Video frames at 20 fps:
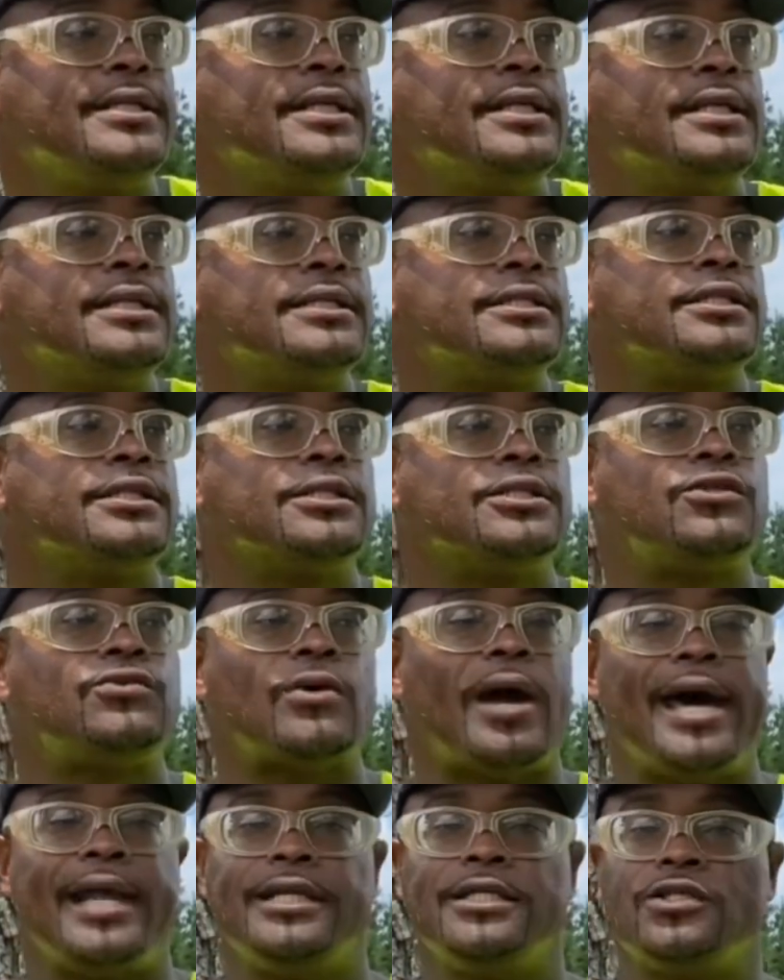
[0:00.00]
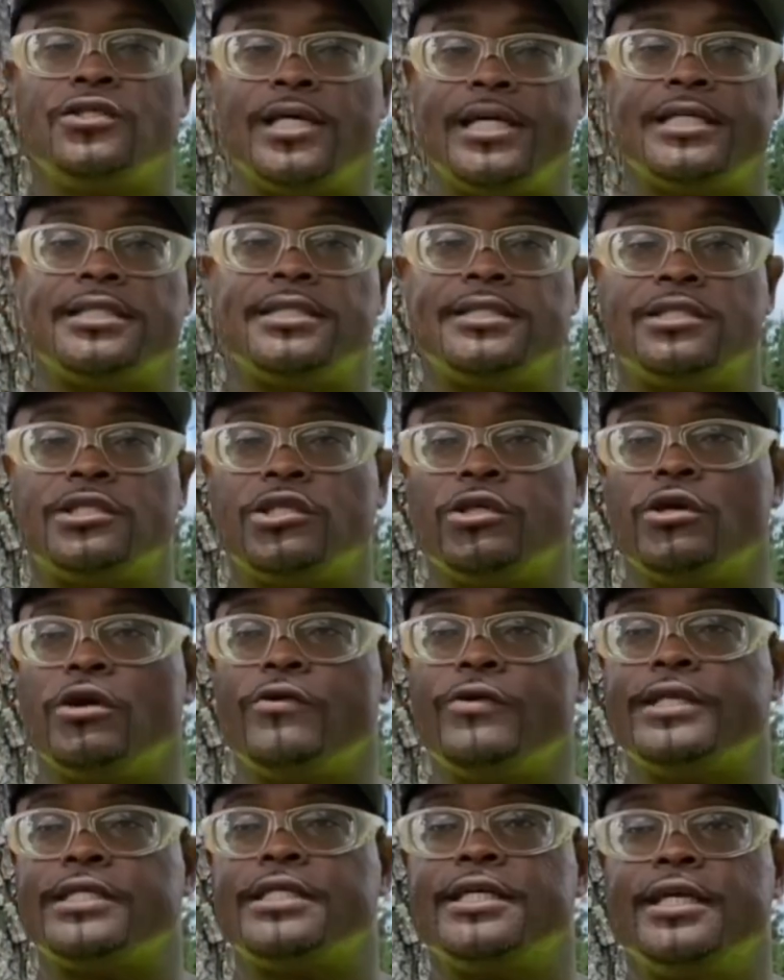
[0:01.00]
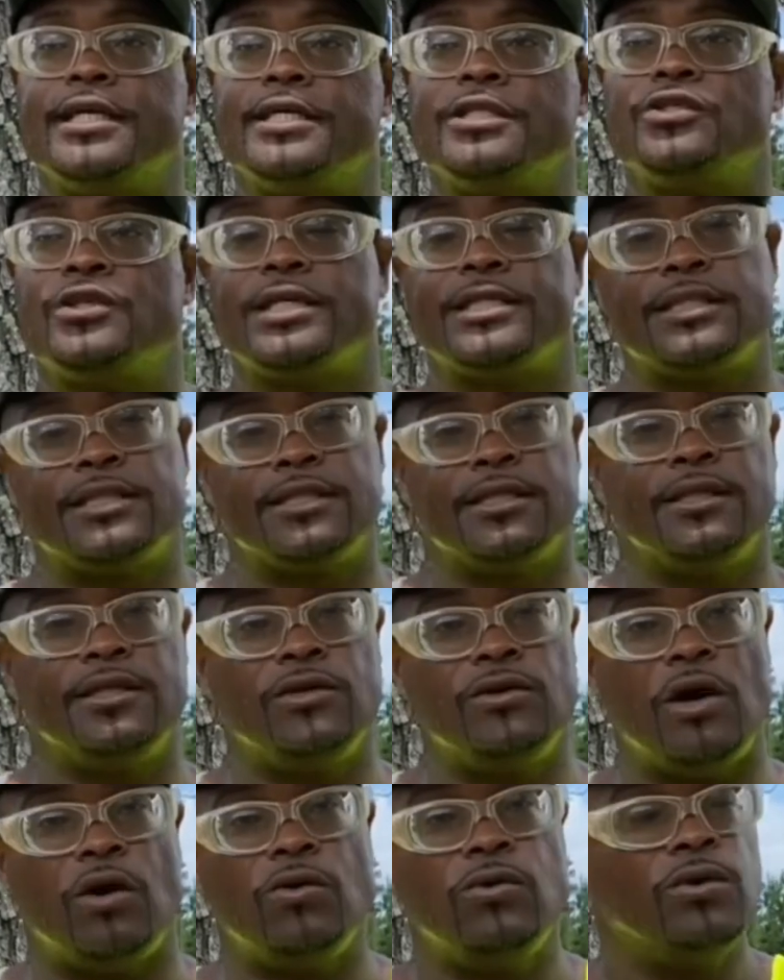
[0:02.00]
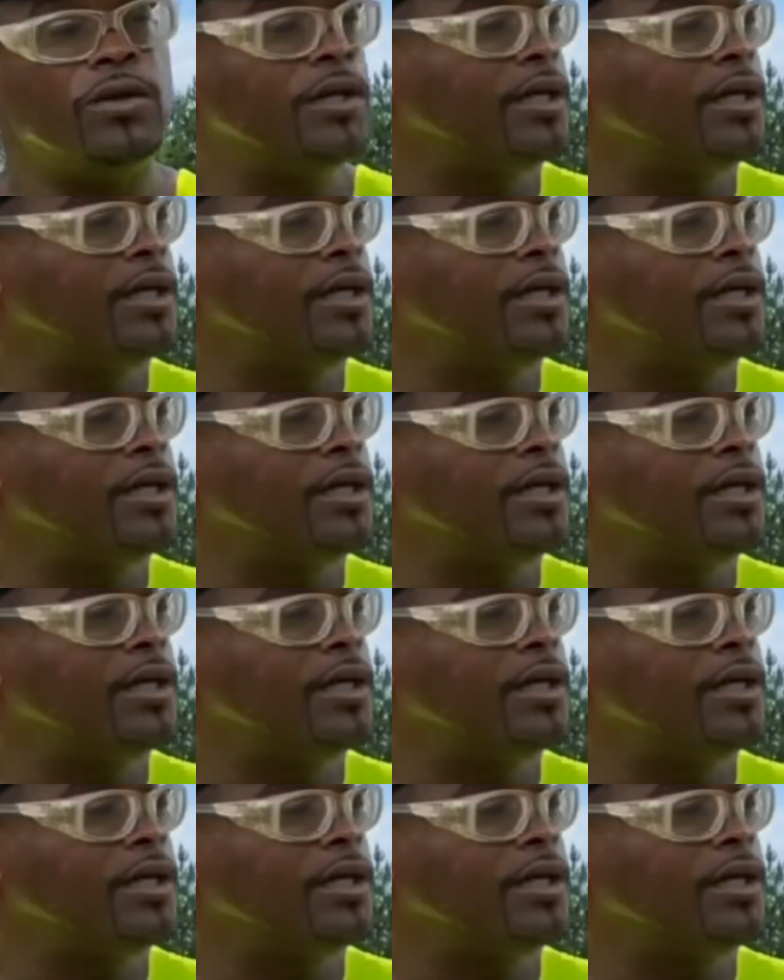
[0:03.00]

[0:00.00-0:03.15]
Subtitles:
to try to just tourists here and just, you know.